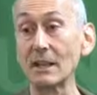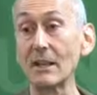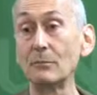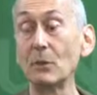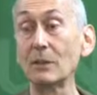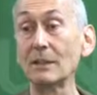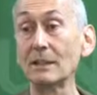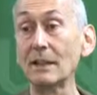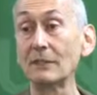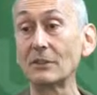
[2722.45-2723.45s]
They have more
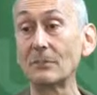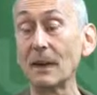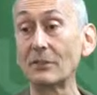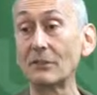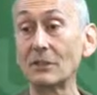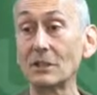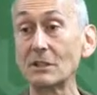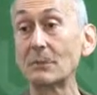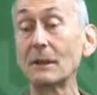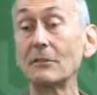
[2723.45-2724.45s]
than enough to pay for
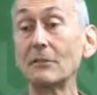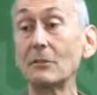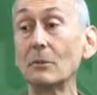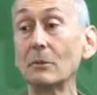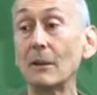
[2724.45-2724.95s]
just the peer review,